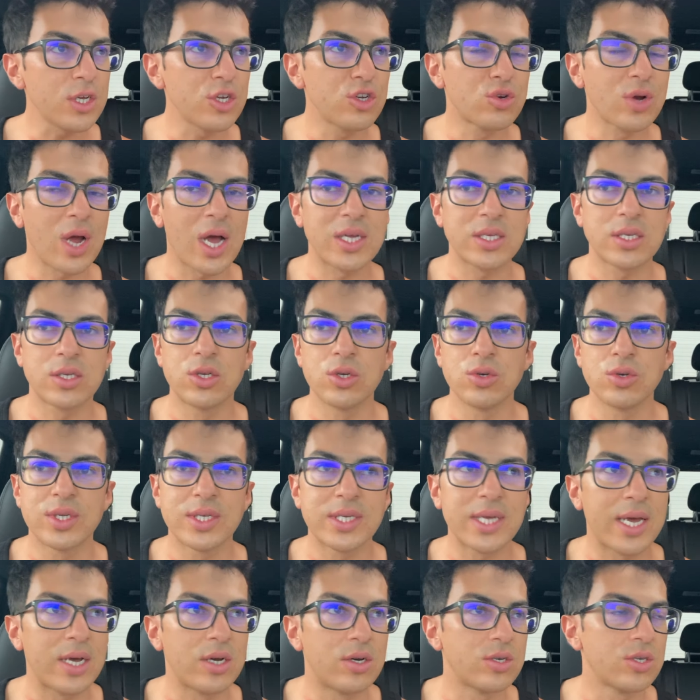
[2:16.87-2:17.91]
Try to do
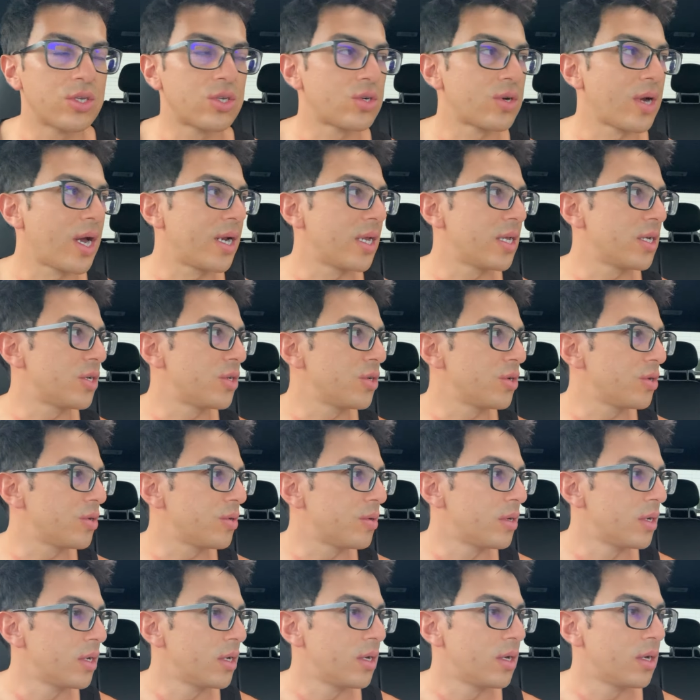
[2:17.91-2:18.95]
sales, try to do